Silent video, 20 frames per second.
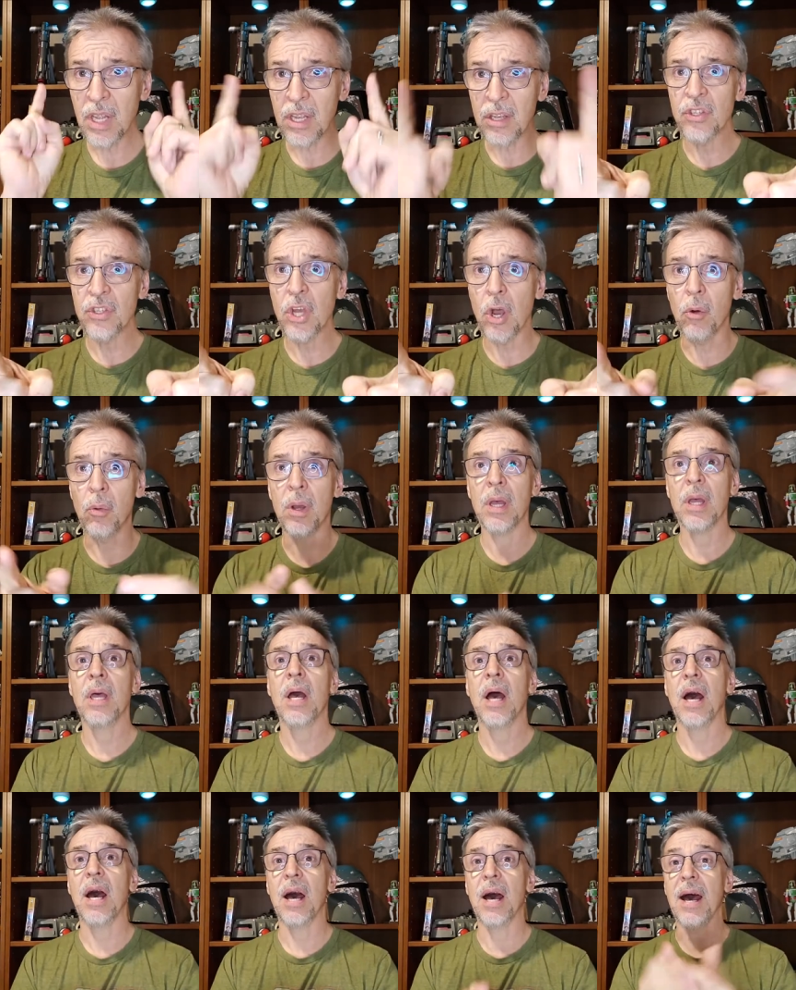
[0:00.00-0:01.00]
So,
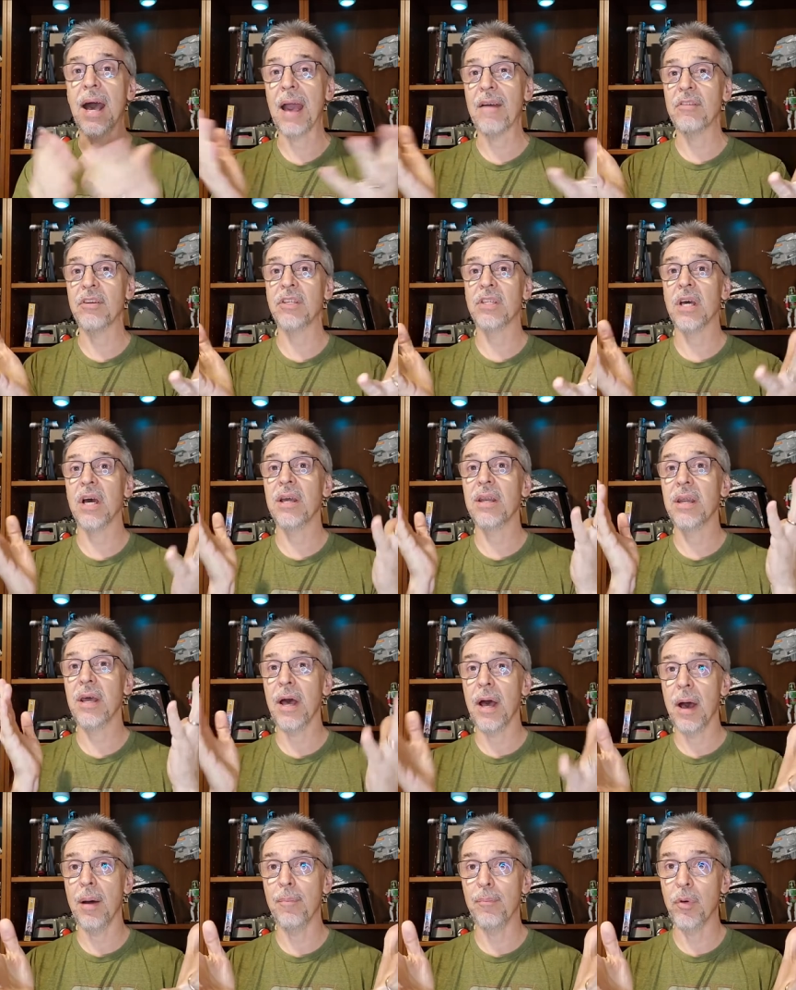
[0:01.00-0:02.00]
uh, I haven't done
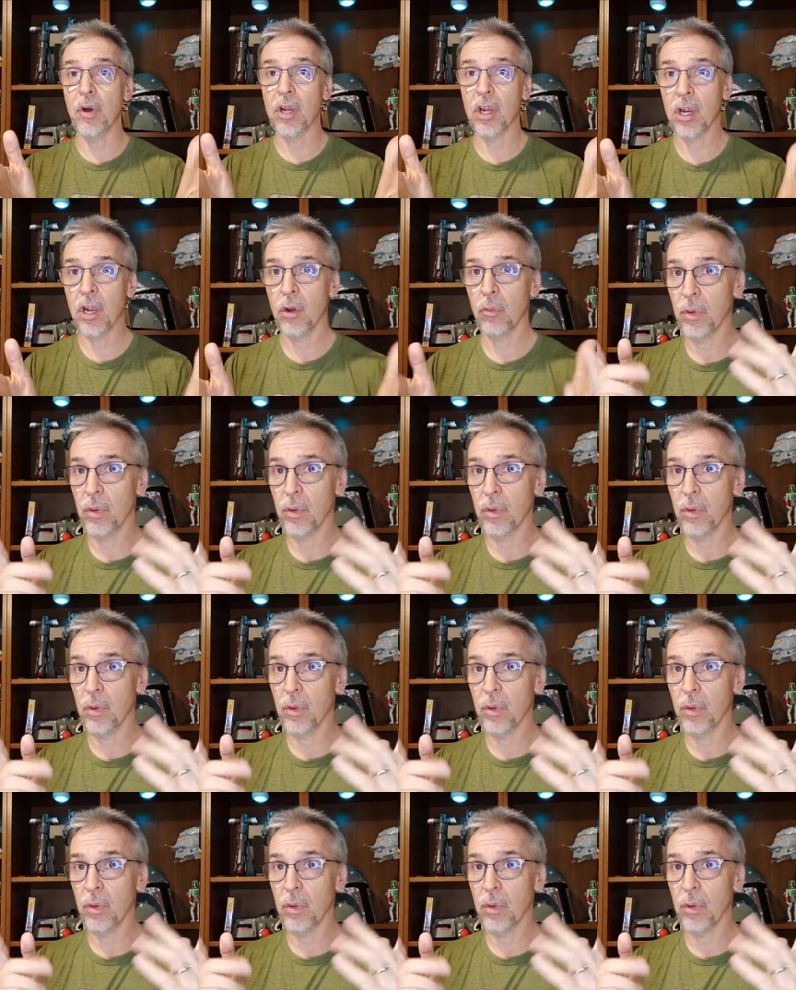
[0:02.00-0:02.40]
a book